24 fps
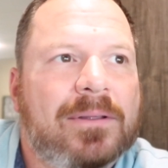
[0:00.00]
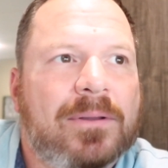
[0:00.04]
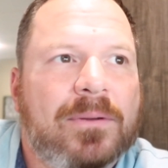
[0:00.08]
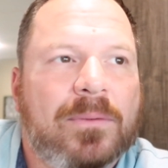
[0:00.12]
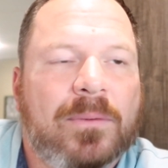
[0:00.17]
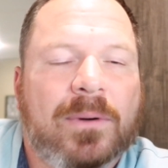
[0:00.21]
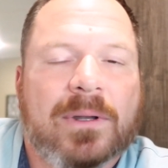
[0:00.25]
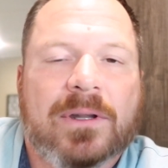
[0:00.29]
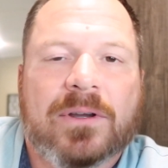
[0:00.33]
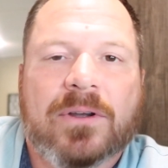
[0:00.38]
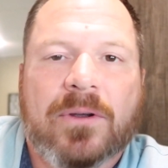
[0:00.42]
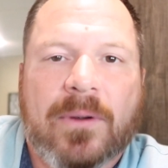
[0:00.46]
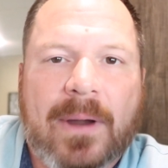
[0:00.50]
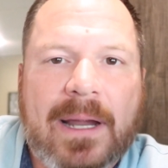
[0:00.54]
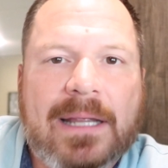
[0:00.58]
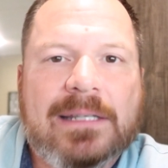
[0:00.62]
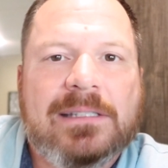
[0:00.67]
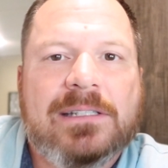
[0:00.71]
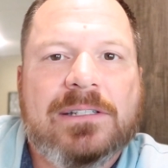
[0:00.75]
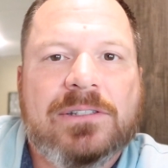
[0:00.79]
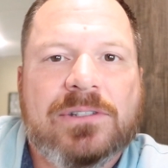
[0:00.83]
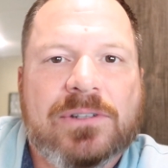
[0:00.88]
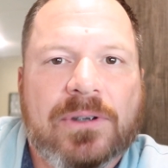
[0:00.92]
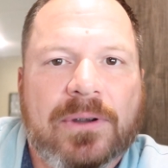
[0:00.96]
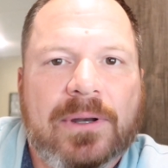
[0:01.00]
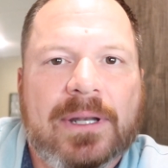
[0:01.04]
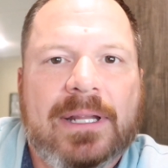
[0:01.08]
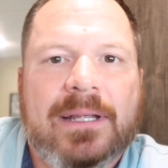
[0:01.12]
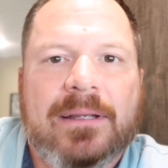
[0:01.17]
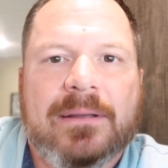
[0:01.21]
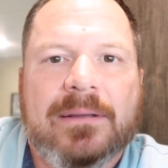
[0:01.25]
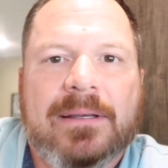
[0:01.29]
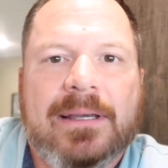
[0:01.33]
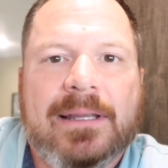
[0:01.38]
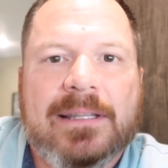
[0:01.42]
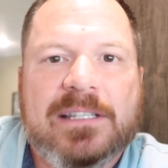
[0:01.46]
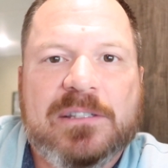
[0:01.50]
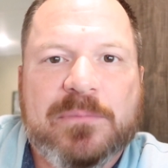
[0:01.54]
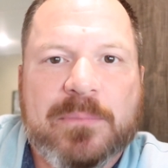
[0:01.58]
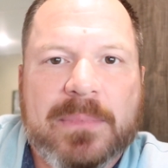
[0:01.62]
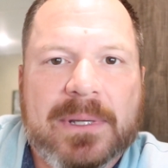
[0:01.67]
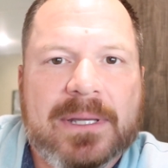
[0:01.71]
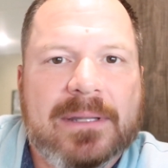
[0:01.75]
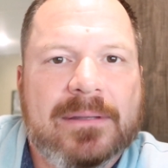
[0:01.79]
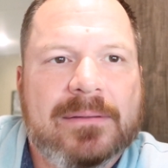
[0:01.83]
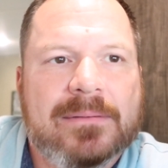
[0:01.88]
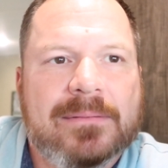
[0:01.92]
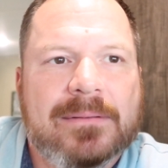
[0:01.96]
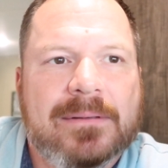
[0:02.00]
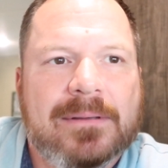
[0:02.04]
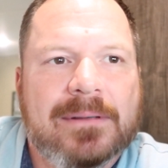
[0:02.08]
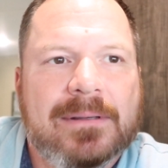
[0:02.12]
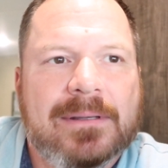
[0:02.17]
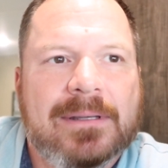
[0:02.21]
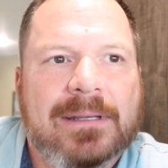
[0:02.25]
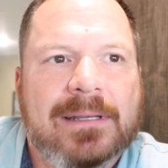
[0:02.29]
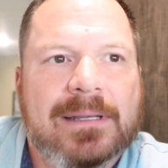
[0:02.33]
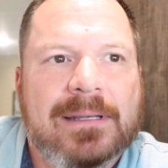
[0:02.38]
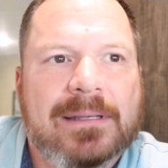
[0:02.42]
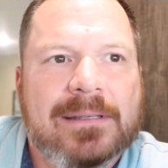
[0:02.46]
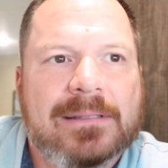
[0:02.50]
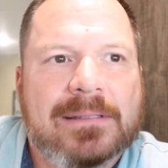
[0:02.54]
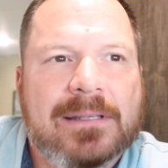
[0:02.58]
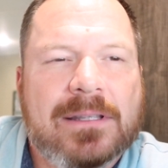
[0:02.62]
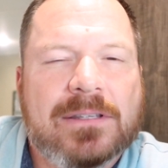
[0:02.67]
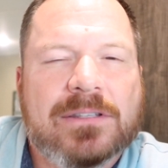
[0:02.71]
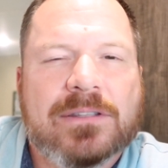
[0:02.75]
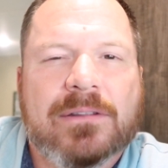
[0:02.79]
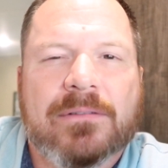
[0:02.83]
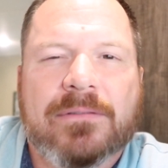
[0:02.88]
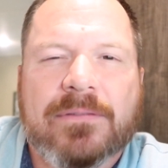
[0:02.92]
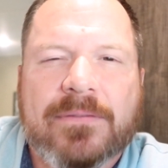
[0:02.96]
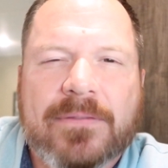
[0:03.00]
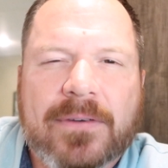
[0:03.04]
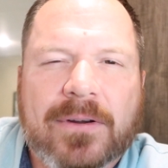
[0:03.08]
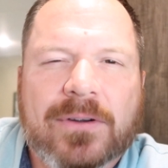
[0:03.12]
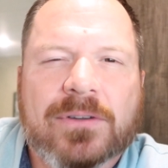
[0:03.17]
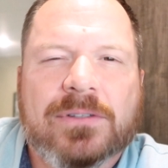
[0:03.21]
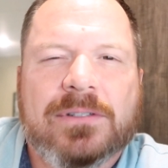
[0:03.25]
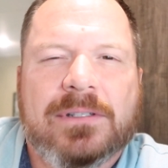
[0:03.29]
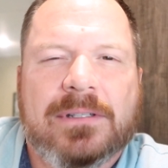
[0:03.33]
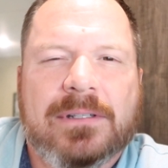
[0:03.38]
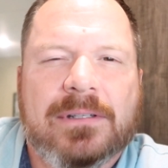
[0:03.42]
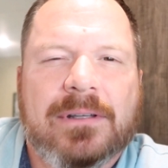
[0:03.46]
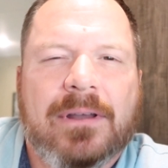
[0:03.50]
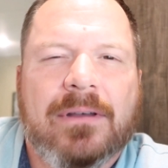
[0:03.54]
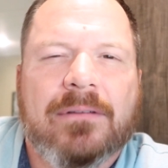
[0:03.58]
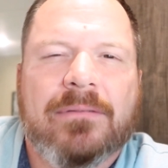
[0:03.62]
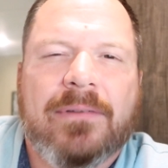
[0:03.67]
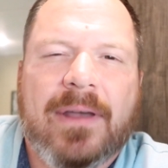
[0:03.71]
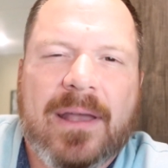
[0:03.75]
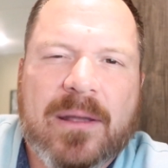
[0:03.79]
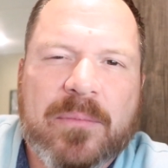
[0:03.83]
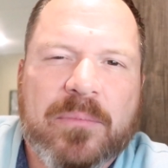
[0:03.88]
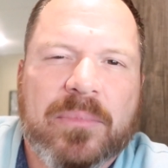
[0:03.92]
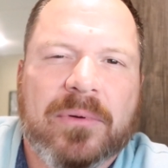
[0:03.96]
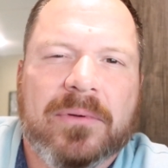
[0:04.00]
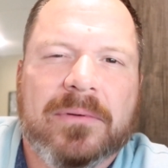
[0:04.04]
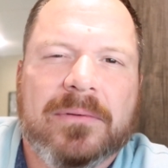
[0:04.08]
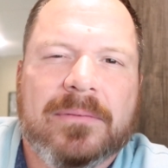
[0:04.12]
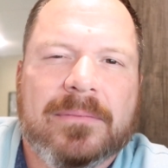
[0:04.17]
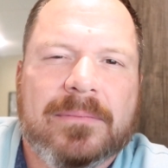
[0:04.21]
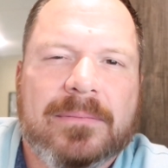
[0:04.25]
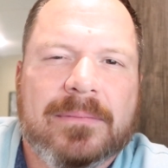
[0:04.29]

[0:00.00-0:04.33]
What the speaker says: What a crazy journey it's been since the 1st of April.